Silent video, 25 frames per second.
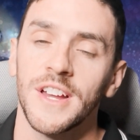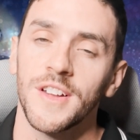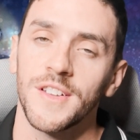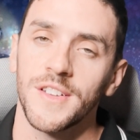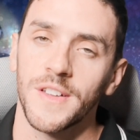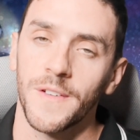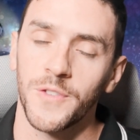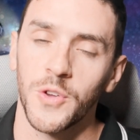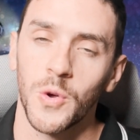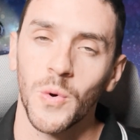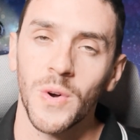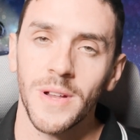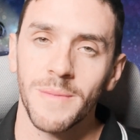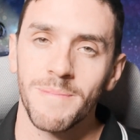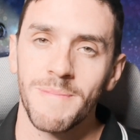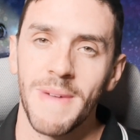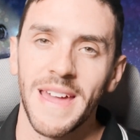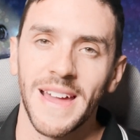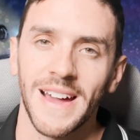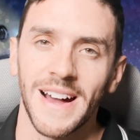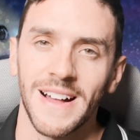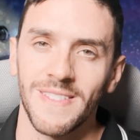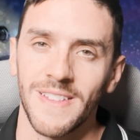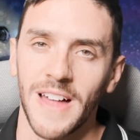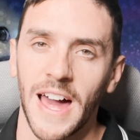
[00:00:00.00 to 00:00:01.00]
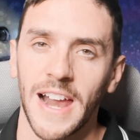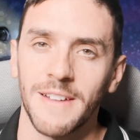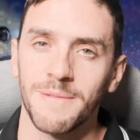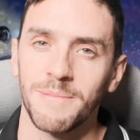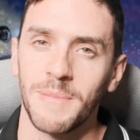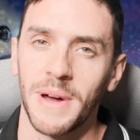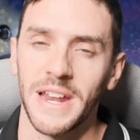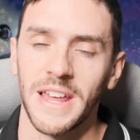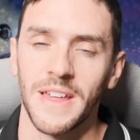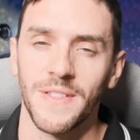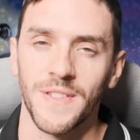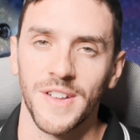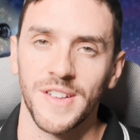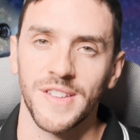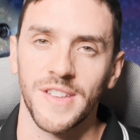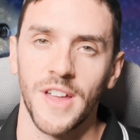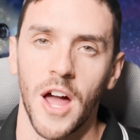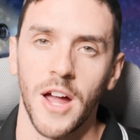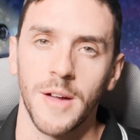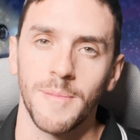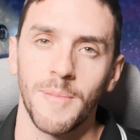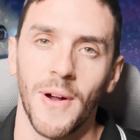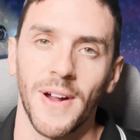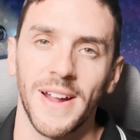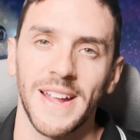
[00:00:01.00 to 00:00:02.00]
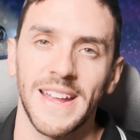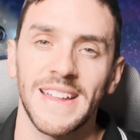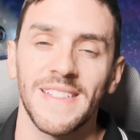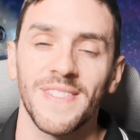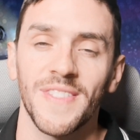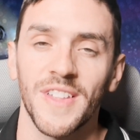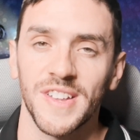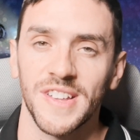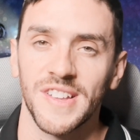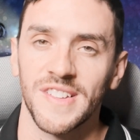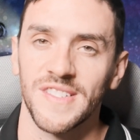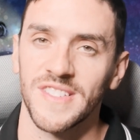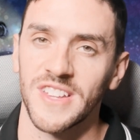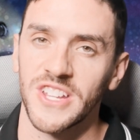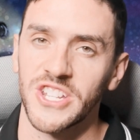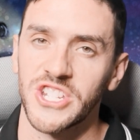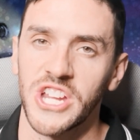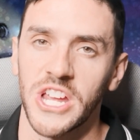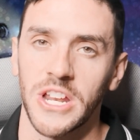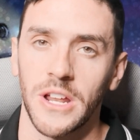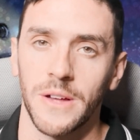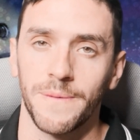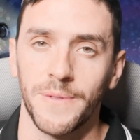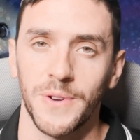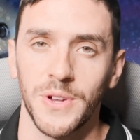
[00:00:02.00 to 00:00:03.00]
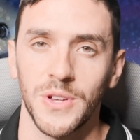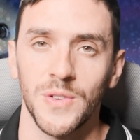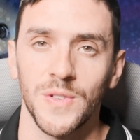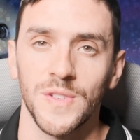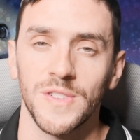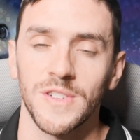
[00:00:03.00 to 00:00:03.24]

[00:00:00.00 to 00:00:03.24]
So if you want to make a lot of money in the stock market, this is the channel for you.